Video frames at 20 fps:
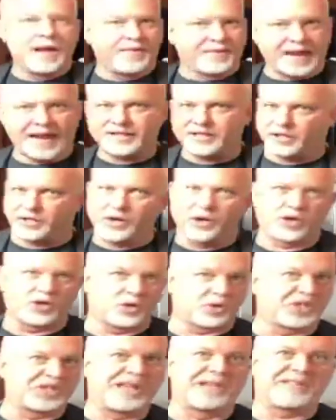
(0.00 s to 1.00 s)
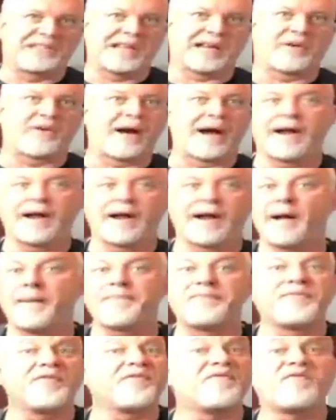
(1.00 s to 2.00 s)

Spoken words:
Then as it cooks, you'll see it thicken right up.